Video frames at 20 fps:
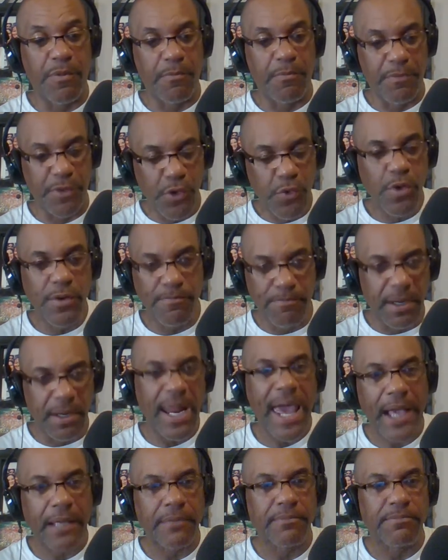you were a
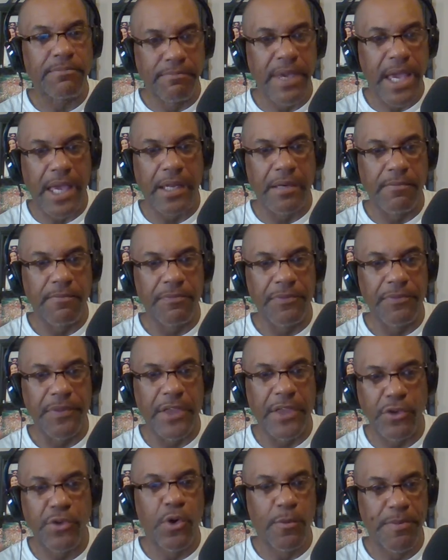black man
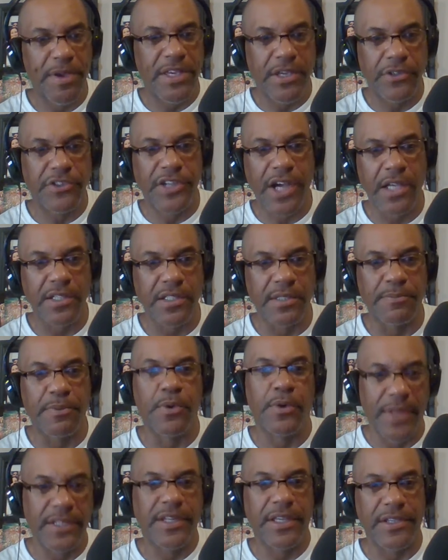and you don't pay your child
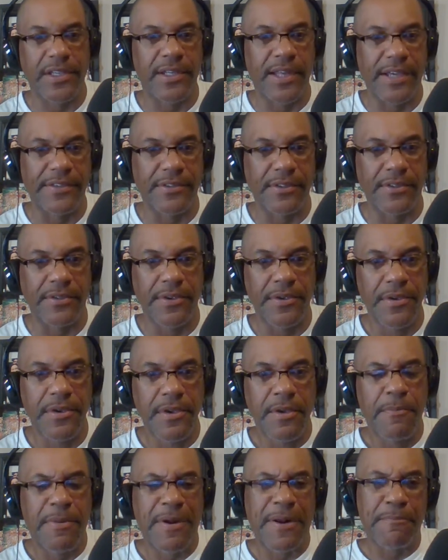support, they take your license.
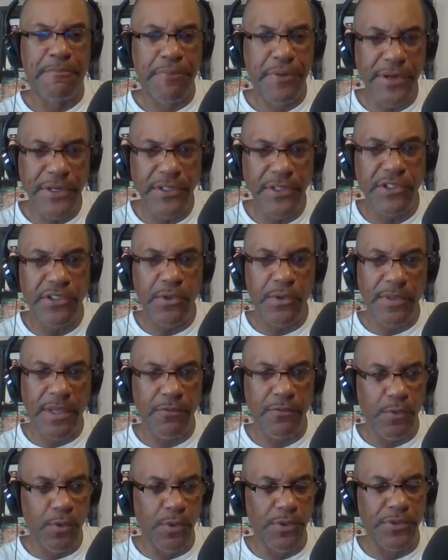But I'm pretty sure that
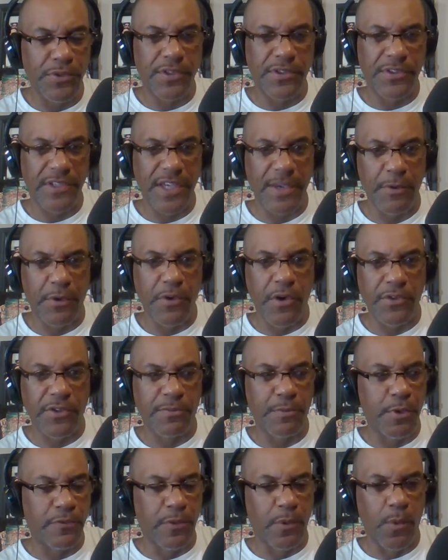rule is the same across the
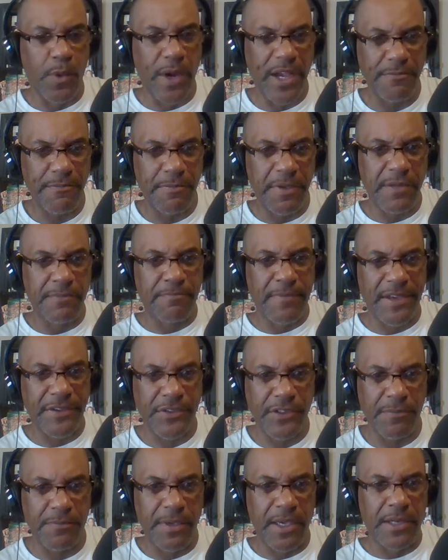board for white men,
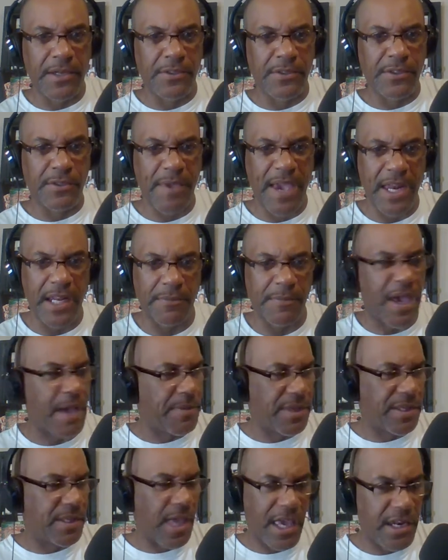Mexican men, Hispanic men. I
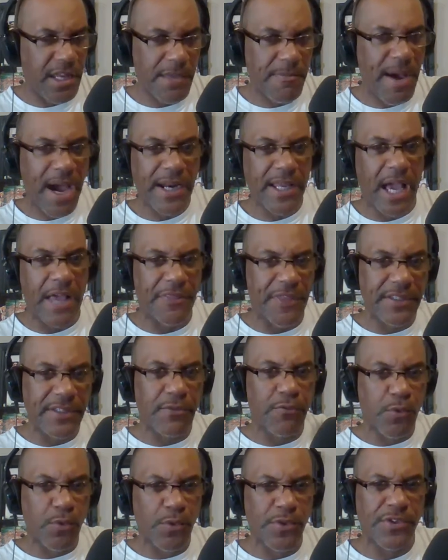mean, anybody. I think the
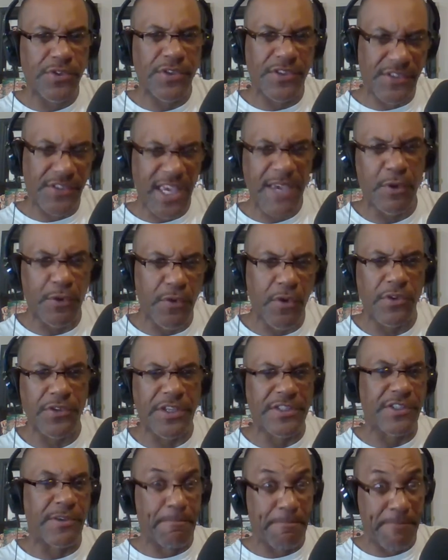rule is the same across.
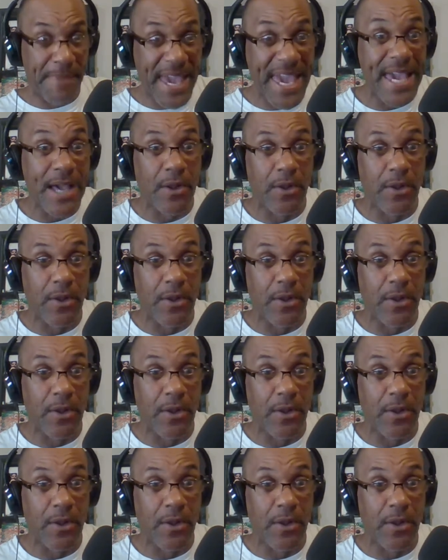It's a male.